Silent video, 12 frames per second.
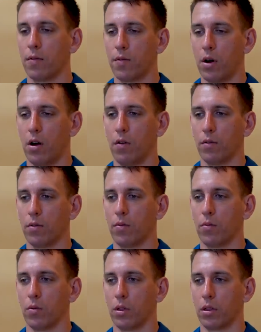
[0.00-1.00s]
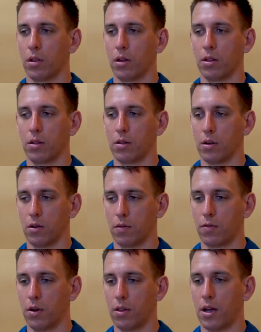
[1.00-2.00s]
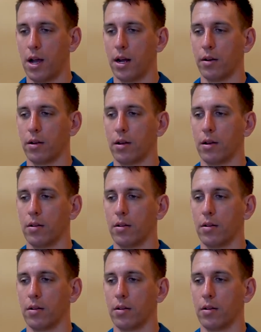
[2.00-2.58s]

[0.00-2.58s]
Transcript: involved with the front line